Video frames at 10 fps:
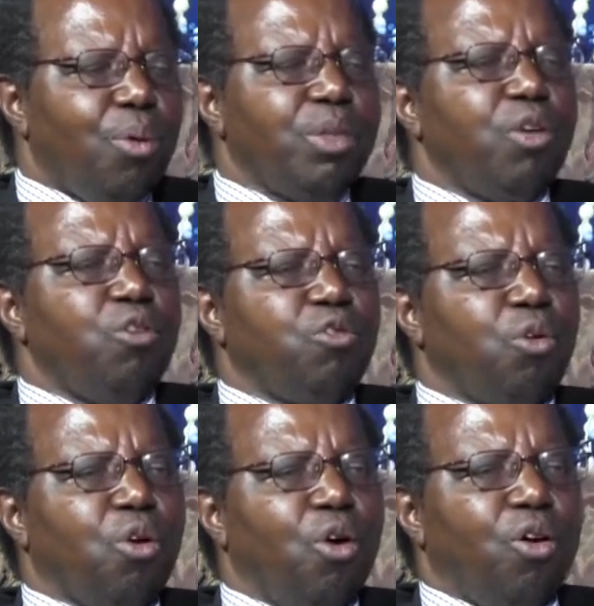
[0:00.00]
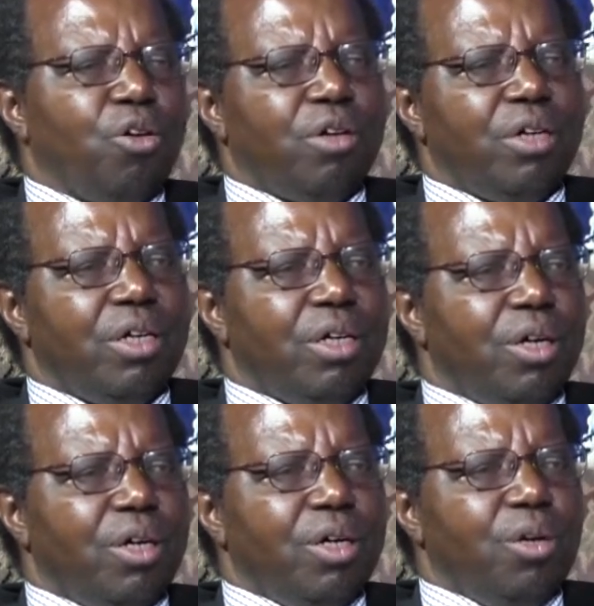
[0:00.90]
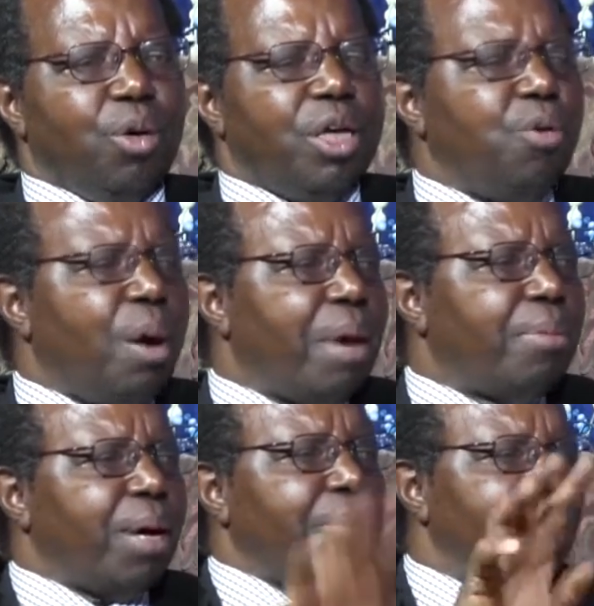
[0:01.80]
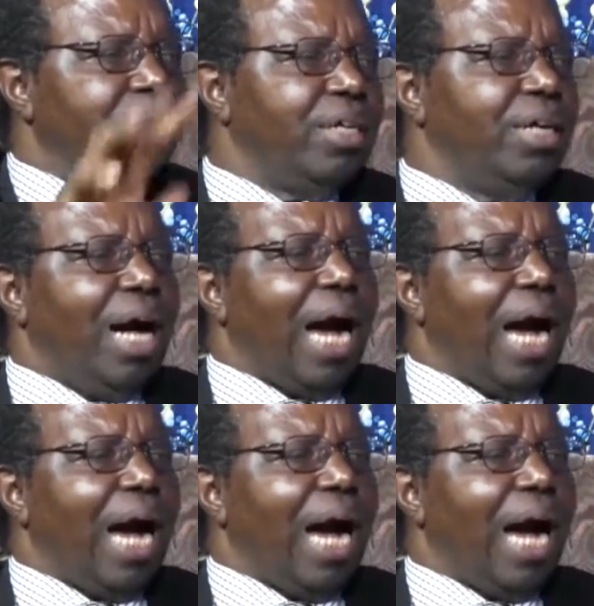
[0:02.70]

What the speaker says: what they used to call a marriage